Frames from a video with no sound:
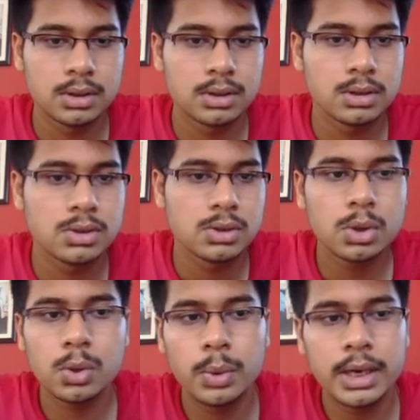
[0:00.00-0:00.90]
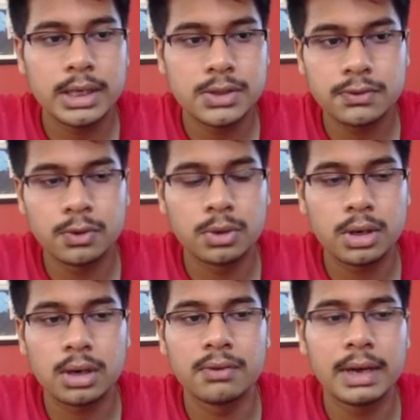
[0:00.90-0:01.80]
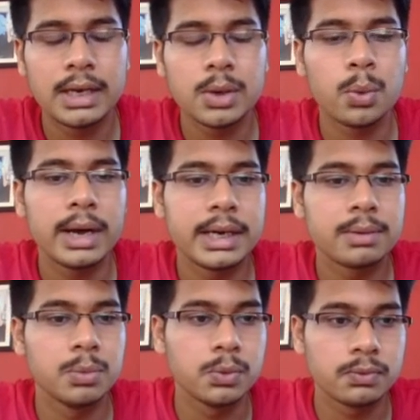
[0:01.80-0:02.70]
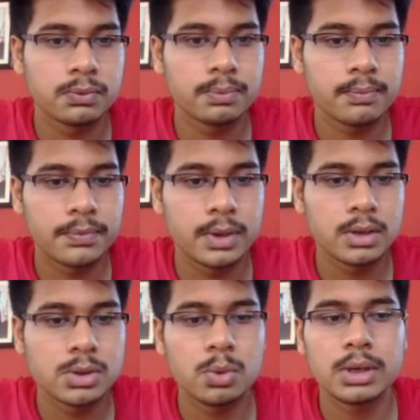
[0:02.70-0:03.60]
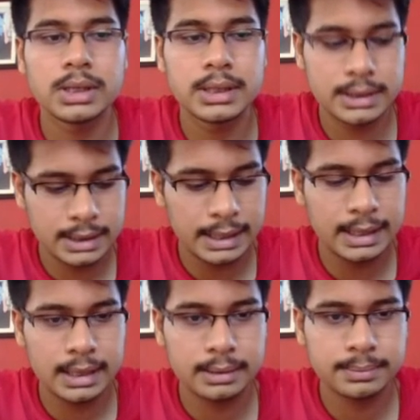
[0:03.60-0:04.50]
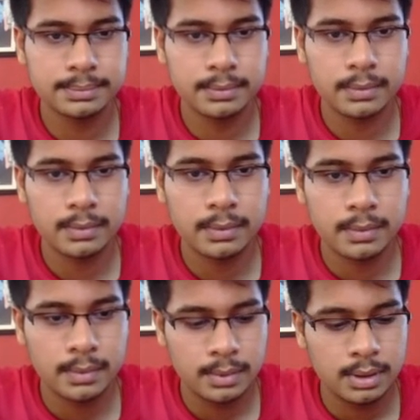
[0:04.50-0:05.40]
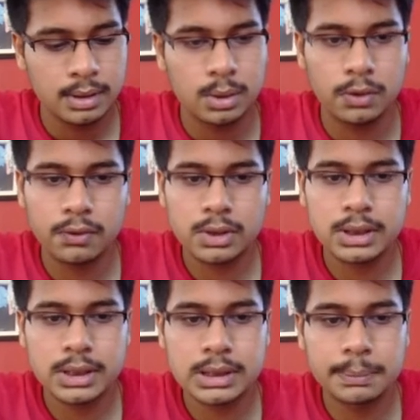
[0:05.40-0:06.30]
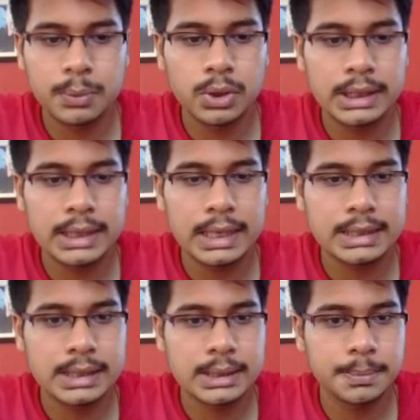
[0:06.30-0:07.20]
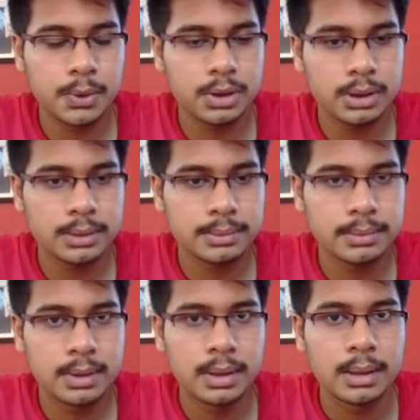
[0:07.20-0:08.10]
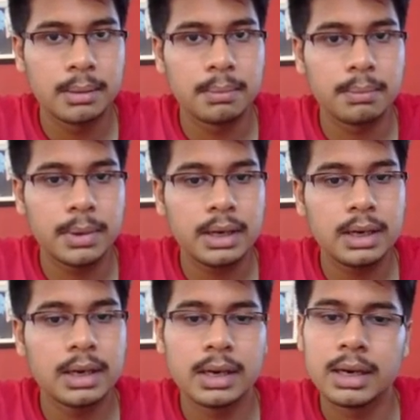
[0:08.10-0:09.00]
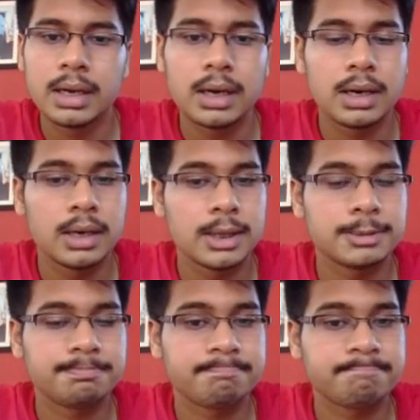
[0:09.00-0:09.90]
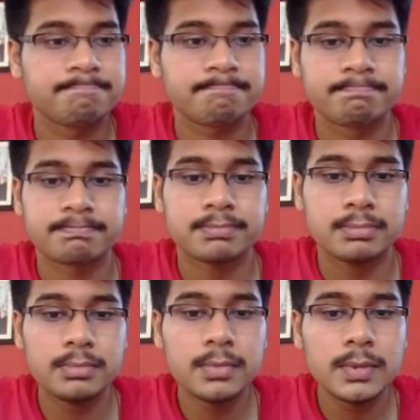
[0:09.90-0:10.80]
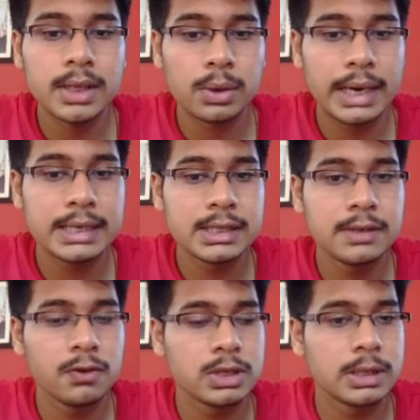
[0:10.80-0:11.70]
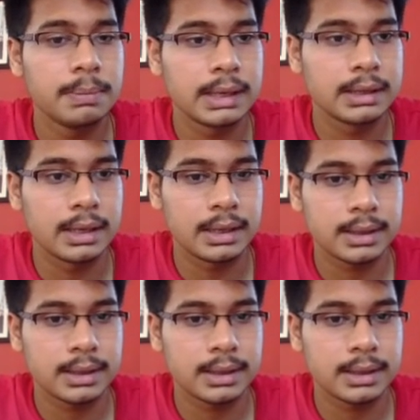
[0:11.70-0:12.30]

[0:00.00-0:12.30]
So queen h4, a very quiet move. So what is its idea? Of course it is supporting the h6 pawn, but now knight c4 is a big threat.